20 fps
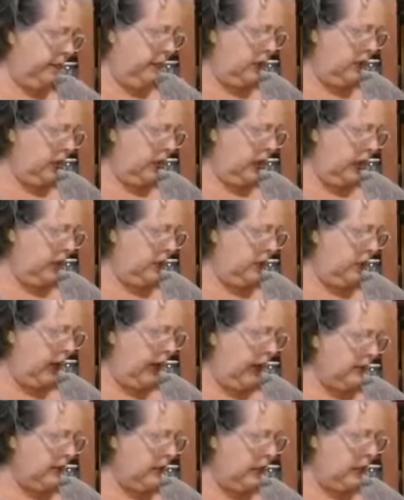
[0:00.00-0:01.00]
Okay, so
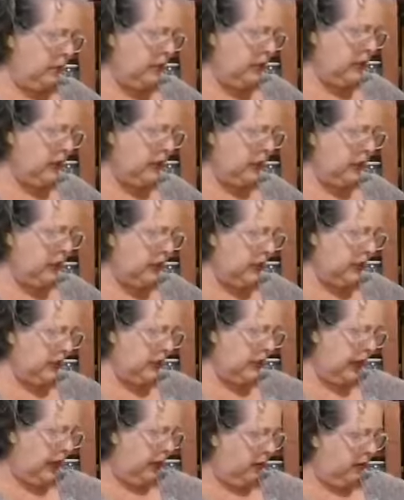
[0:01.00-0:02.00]
as I'm mixing this
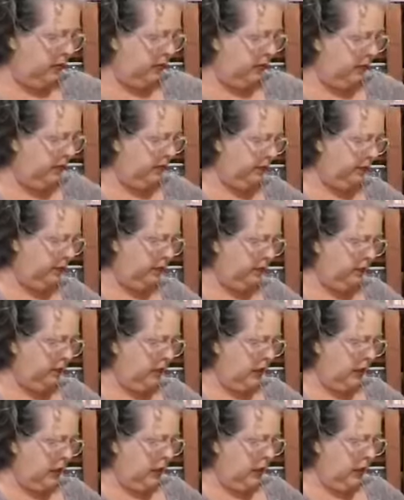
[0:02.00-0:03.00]
now,
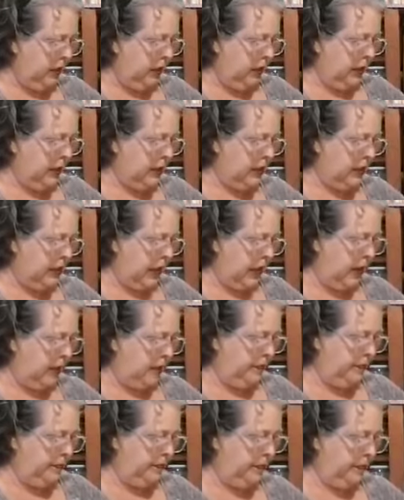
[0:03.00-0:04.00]
it's
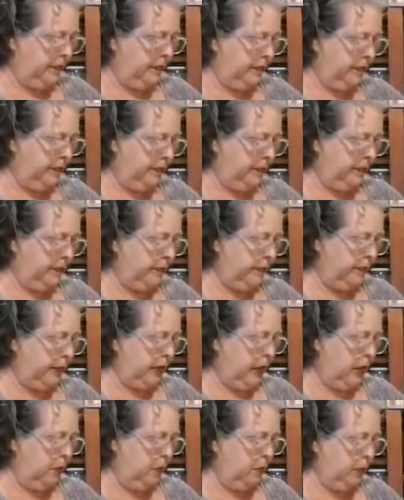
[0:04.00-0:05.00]

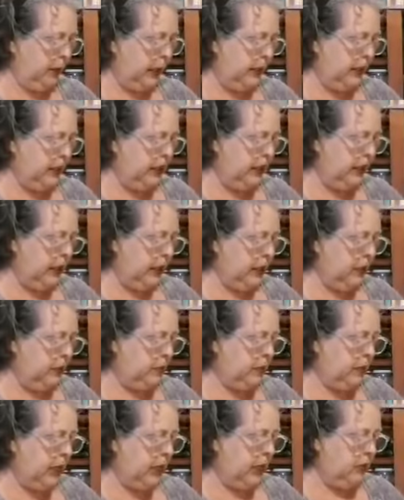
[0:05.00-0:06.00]
blending, and the
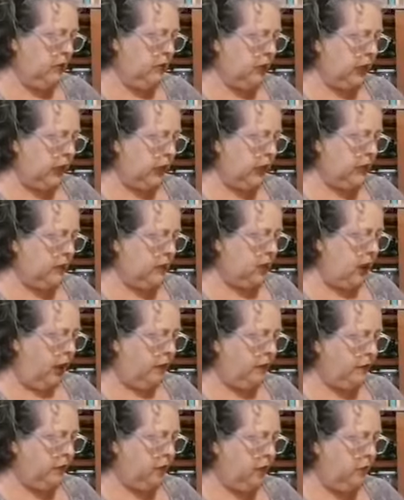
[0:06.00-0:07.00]
potatoes are getting
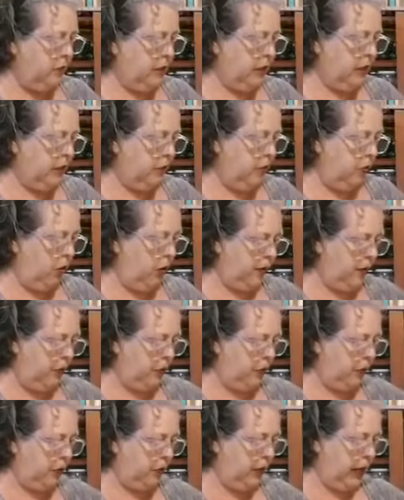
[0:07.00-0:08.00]
softer and being more of a
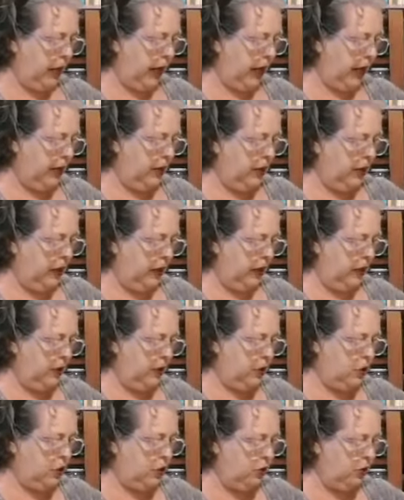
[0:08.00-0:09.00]
puree. The
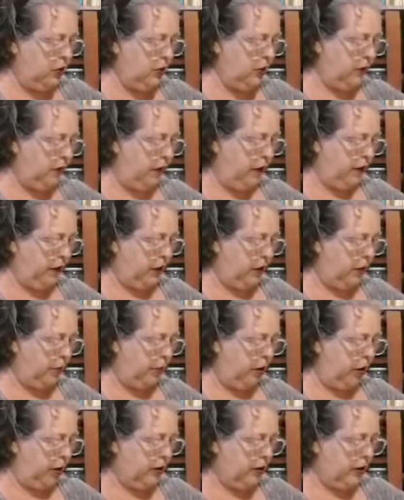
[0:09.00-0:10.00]
tuna's falling
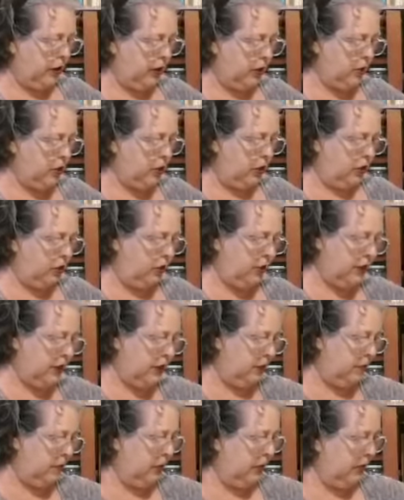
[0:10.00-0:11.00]
apart, and I'll show you this in
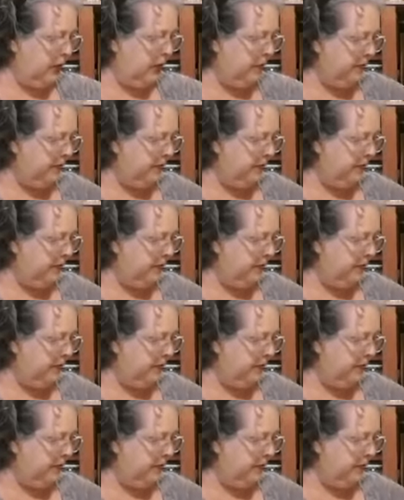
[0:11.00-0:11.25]
a minute.